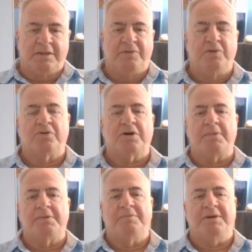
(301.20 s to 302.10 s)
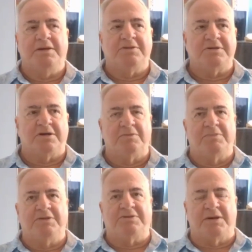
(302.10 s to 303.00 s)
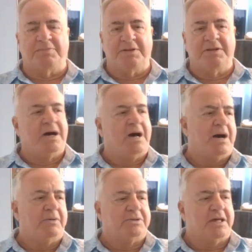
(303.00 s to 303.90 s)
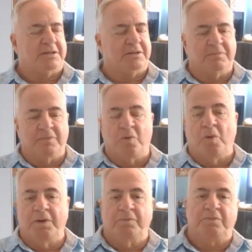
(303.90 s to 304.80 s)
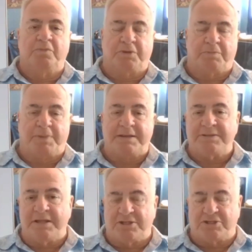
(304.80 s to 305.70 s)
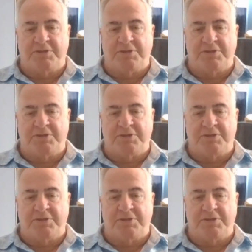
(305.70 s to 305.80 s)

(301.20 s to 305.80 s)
If you were coming to me and selling me something, I would take the one with the best and the